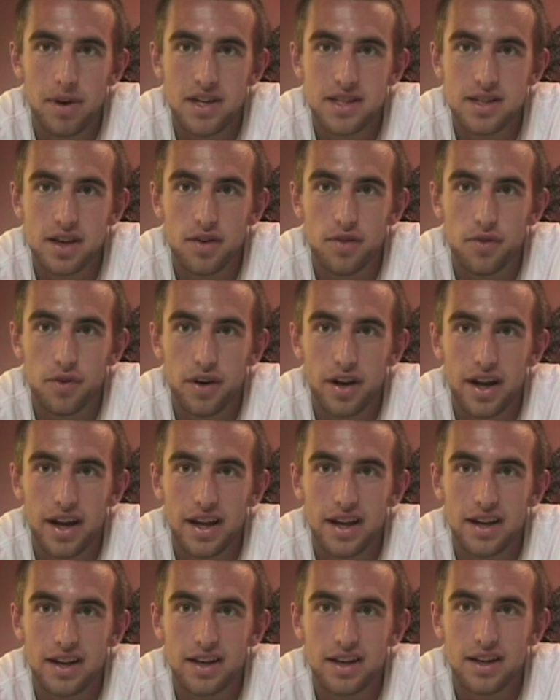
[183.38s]
myself when
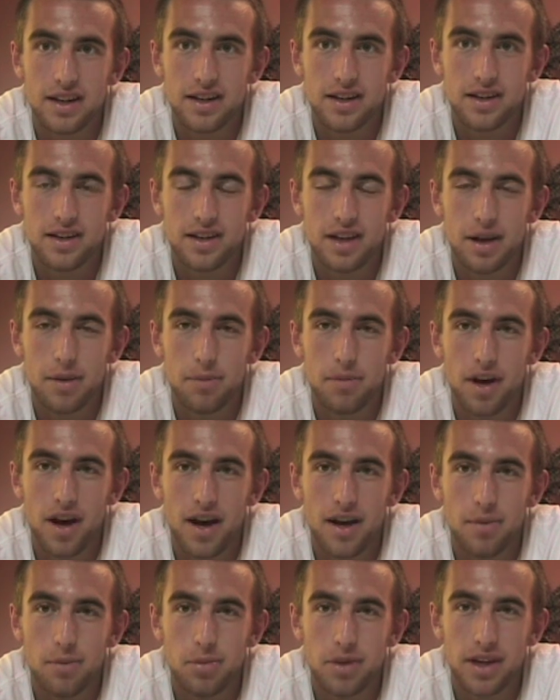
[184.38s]
I am
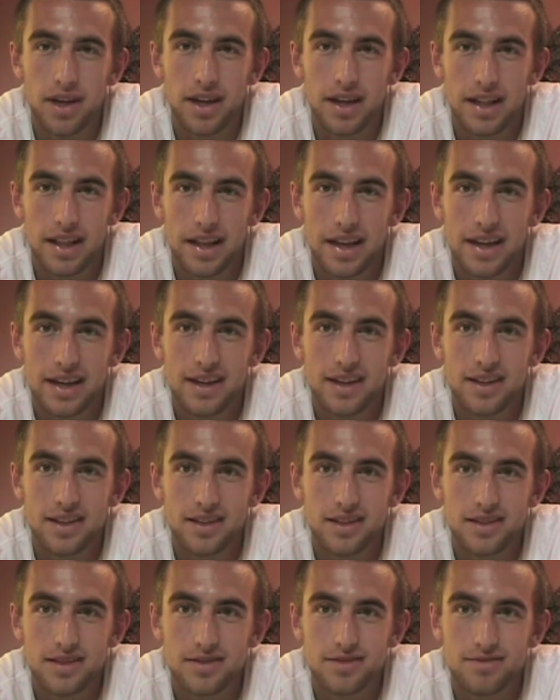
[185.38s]
not being
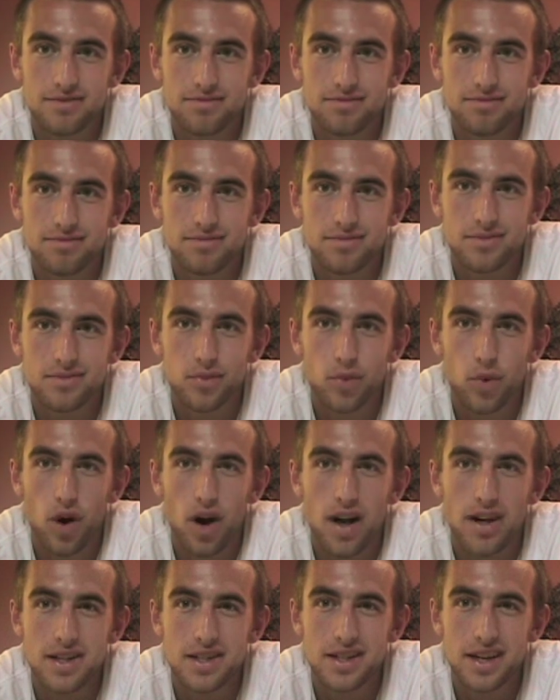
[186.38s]

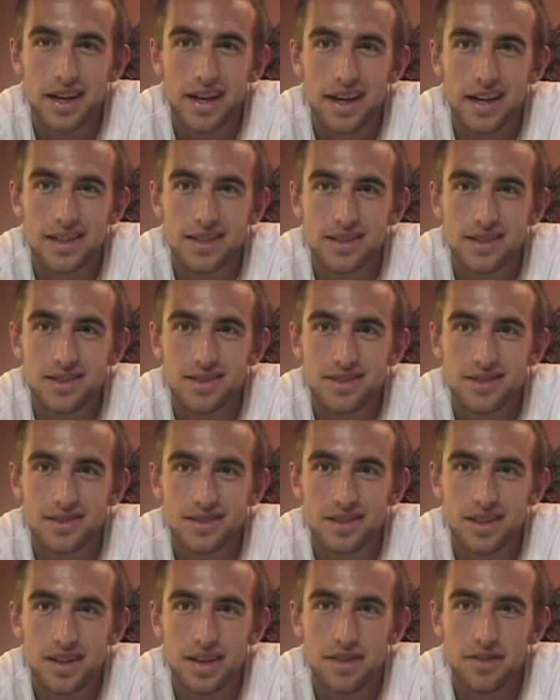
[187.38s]
watched, I guess.
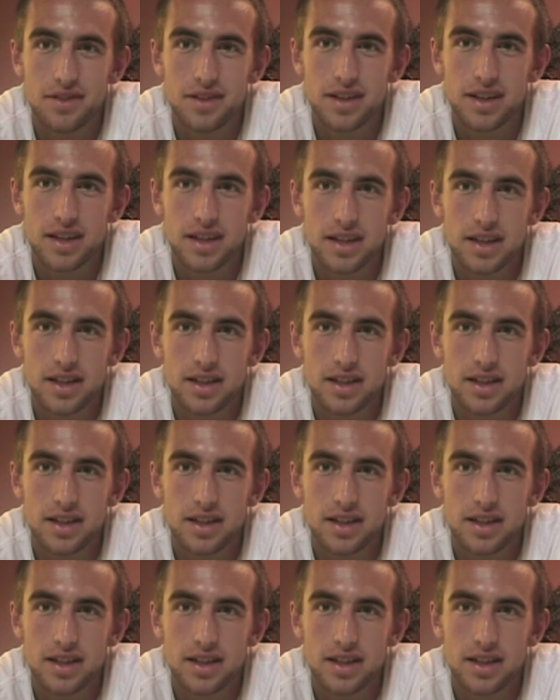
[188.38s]
I feel like.